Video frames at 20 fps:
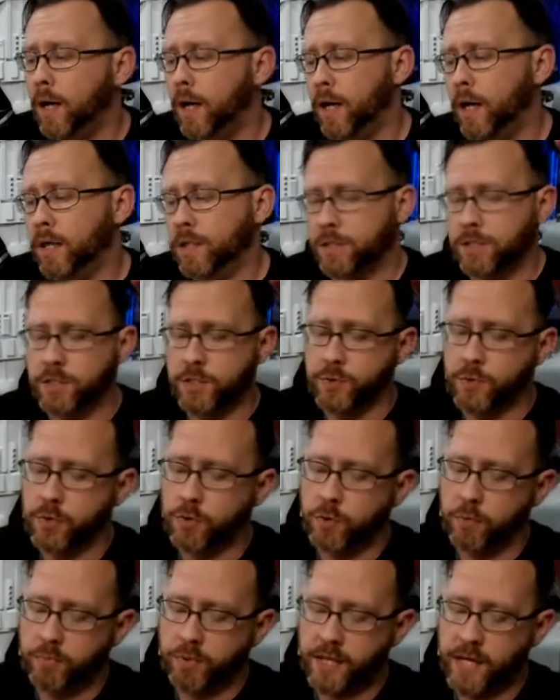Since we're
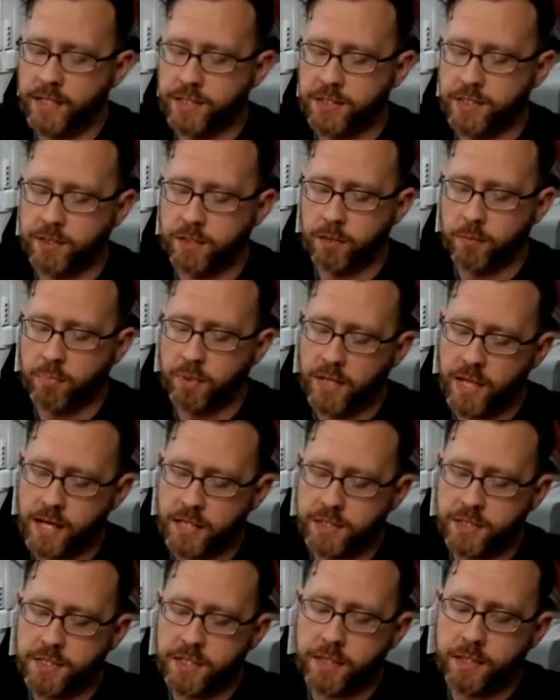going plastic on
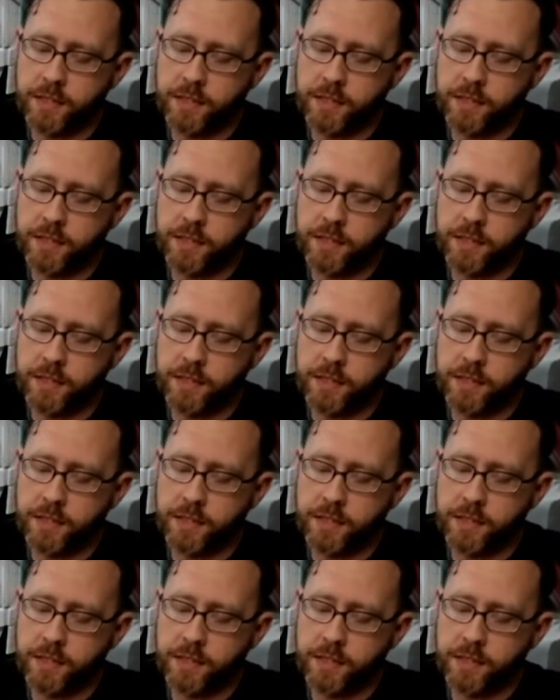plastic,